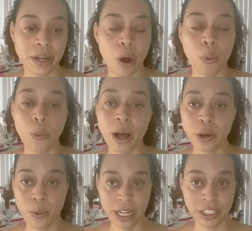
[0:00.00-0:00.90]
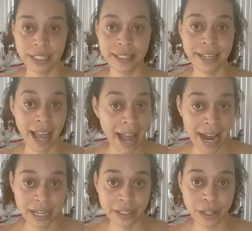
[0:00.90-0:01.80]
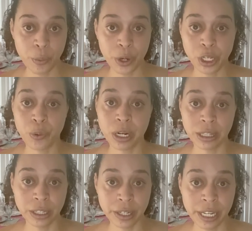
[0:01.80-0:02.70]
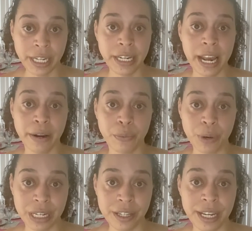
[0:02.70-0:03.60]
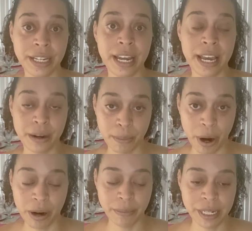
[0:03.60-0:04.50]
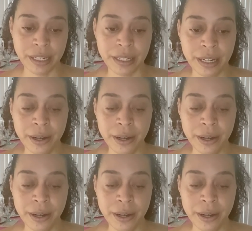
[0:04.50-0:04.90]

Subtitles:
what questions to ask when you are looking and renting an apartment.